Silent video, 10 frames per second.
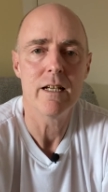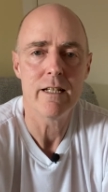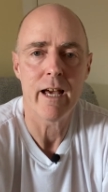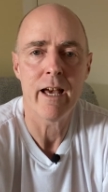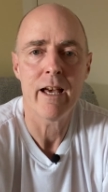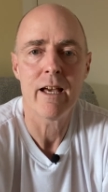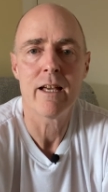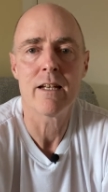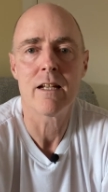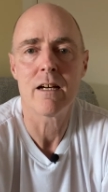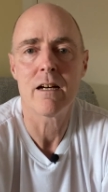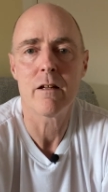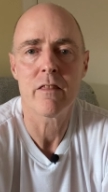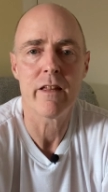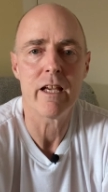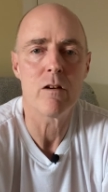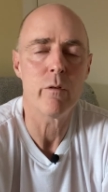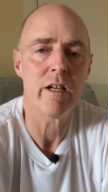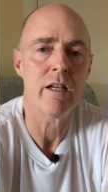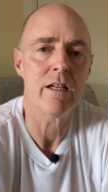And I think
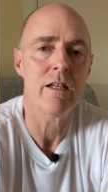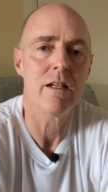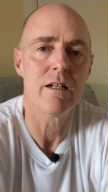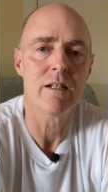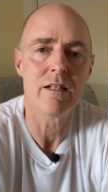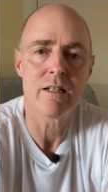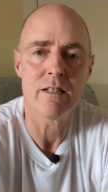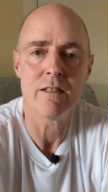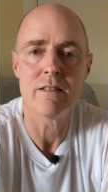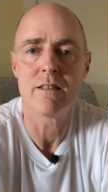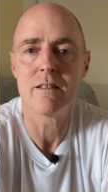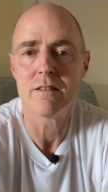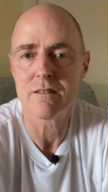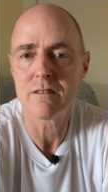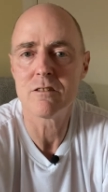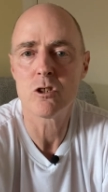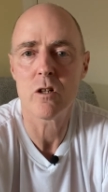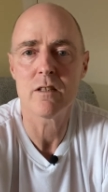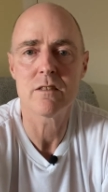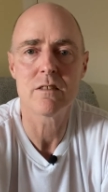we can
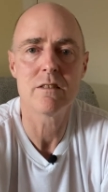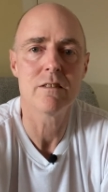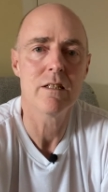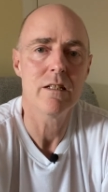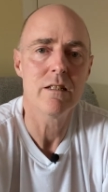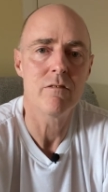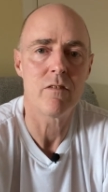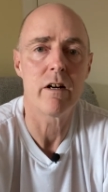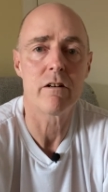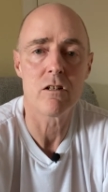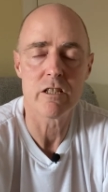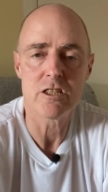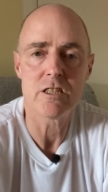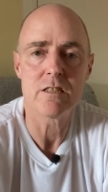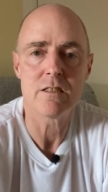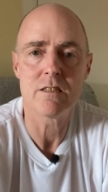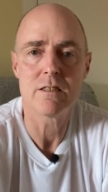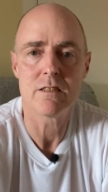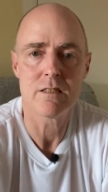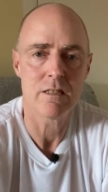trust
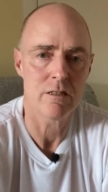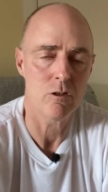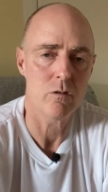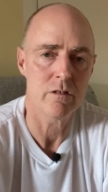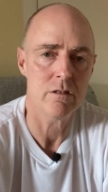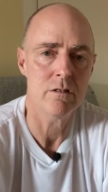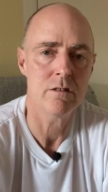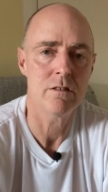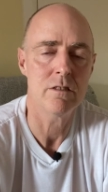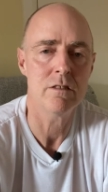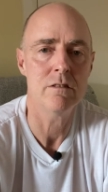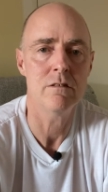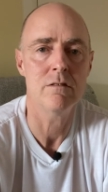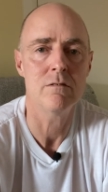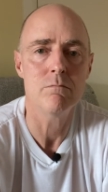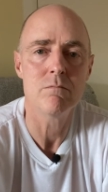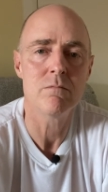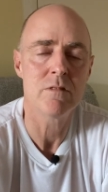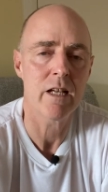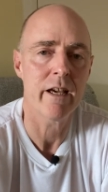virologists, doctors who
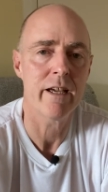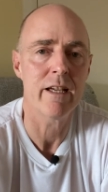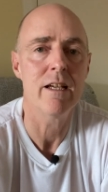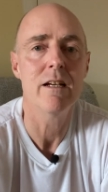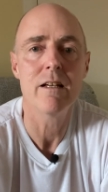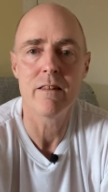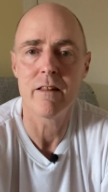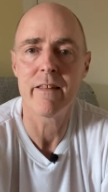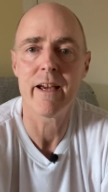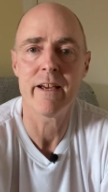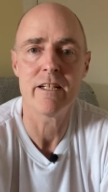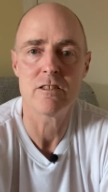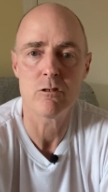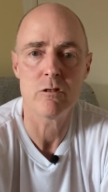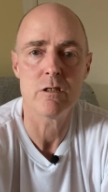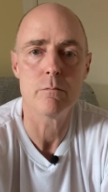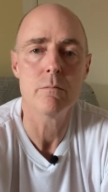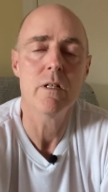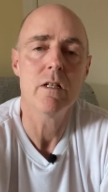say that that age group